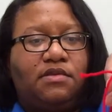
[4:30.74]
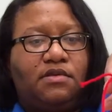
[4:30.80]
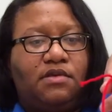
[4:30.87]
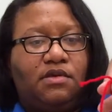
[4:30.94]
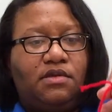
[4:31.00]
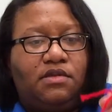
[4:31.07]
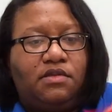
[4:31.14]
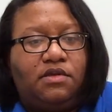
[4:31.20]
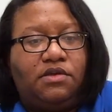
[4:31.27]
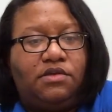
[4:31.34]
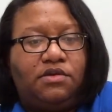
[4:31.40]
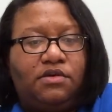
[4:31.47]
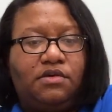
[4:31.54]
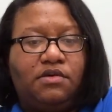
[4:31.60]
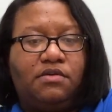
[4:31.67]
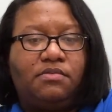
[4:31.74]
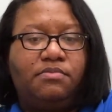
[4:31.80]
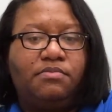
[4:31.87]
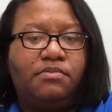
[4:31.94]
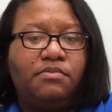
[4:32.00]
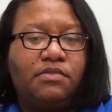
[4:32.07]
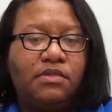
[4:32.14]
and then you're gonna
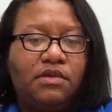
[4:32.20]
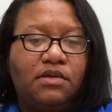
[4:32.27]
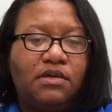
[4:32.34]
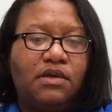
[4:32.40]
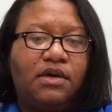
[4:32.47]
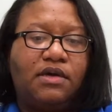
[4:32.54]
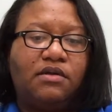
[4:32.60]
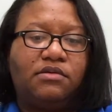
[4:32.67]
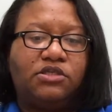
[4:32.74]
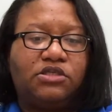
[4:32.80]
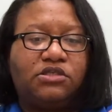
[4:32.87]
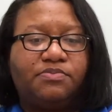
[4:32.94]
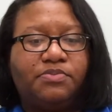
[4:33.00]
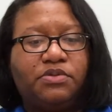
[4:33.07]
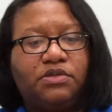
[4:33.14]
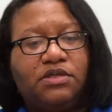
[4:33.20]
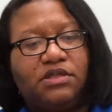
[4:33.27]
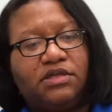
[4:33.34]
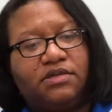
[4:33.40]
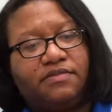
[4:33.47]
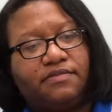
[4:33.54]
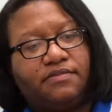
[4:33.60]
kind of just pull
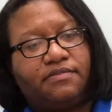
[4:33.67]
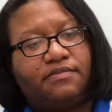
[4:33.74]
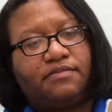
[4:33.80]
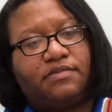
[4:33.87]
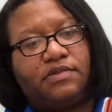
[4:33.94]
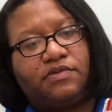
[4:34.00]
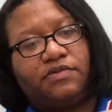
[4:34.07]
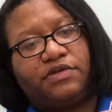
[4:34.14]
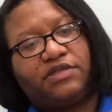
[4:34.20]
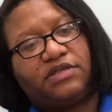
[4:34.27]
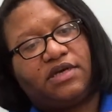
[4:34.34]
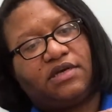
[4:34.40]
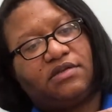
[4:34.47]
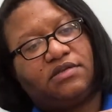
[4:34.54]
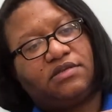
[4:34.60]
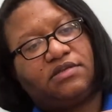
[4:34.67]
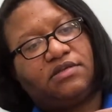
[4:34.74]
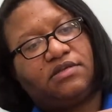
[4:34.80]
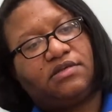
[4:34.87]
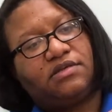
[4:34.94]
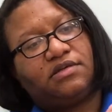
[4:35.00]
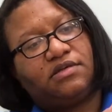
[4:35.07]
it where it's kind of
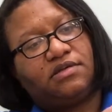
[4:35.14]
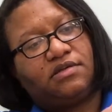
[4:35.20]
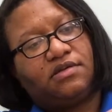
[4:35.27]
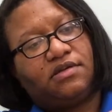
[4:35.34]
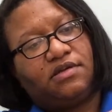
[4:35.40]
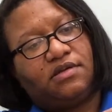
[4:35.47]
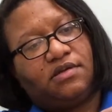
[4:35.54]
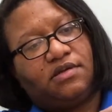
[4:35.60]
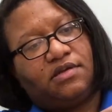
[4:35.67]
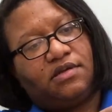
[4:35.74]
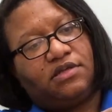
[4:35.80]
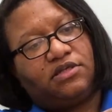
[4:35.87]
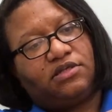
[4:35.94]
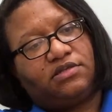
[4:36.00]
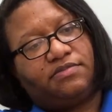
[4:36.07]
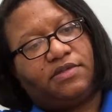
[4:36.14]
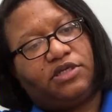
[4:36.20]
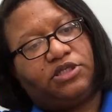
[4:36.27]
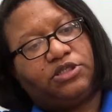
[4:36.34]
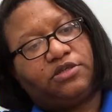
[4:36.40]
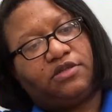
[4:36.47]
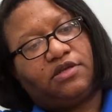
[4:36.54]
snug, and just make
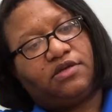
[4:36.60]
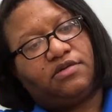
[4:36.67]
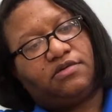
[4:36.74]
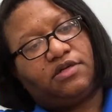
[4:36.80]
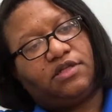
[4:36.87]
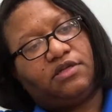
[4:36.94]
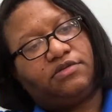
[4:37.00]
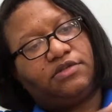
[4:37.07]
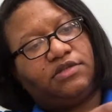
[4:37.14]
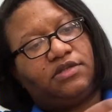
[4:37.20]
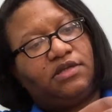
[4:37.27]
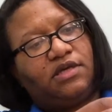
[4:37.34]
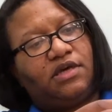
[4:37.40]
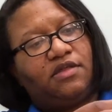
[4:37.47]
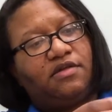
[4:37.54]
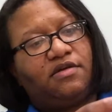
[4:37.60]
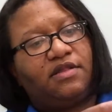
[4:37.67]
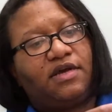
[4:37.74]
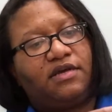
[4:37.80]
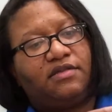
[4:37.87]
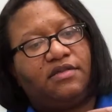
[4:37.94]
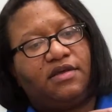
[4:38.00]
sure they're close together
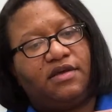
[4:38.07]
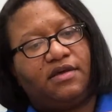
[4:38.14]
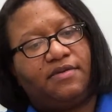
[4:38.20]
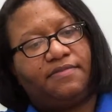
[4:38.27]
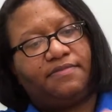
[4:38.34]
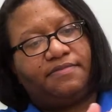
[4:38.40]
like that.